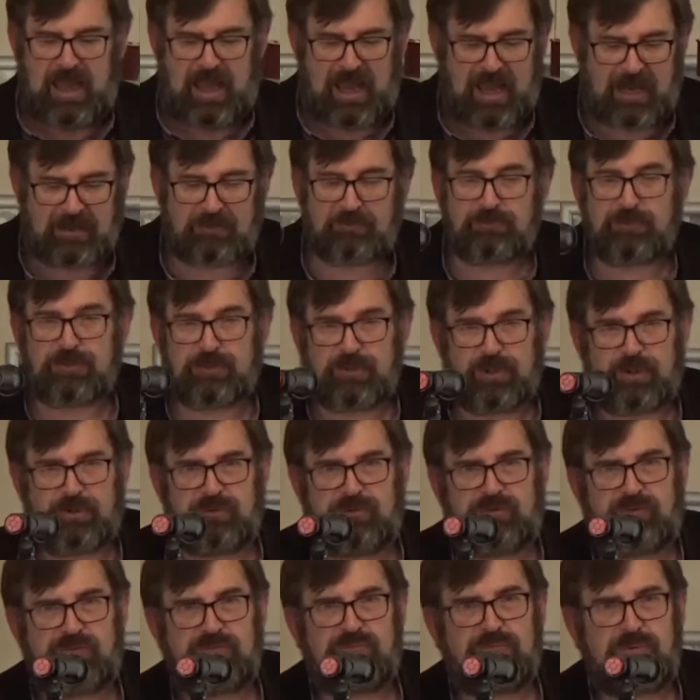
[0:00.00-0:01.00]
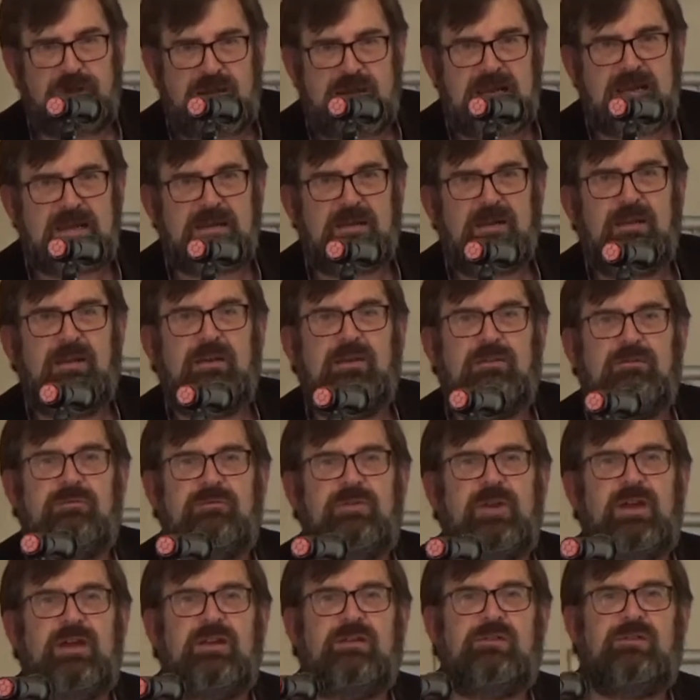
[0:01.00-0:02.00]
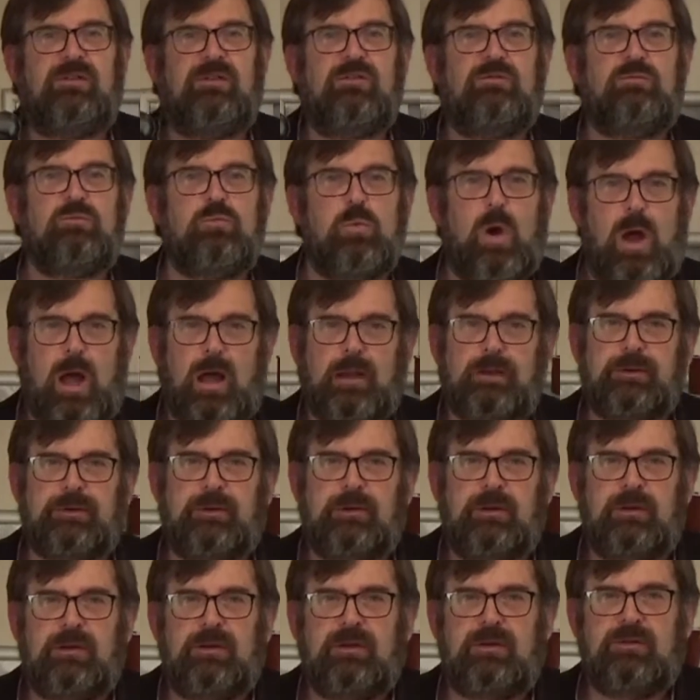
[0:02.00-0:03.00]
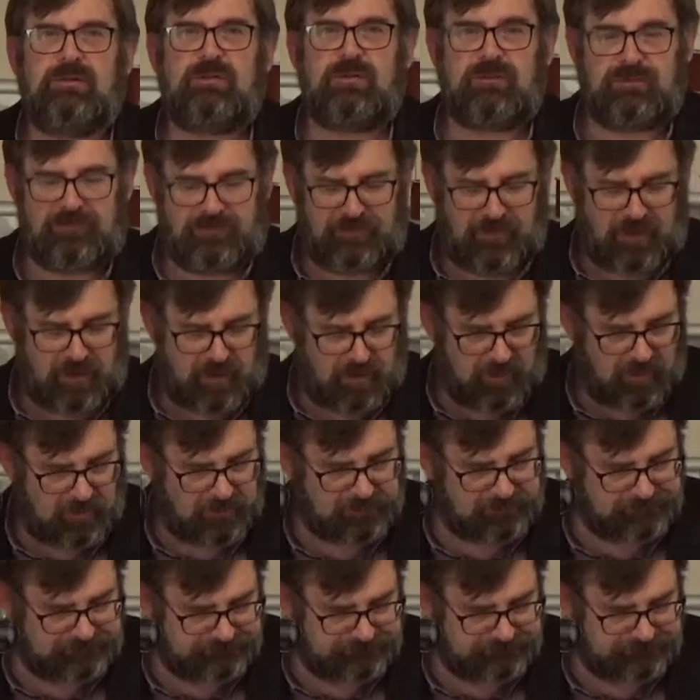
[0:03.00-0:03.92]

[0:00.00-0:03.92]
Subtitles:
10, and we're going to read verses 1 to 4.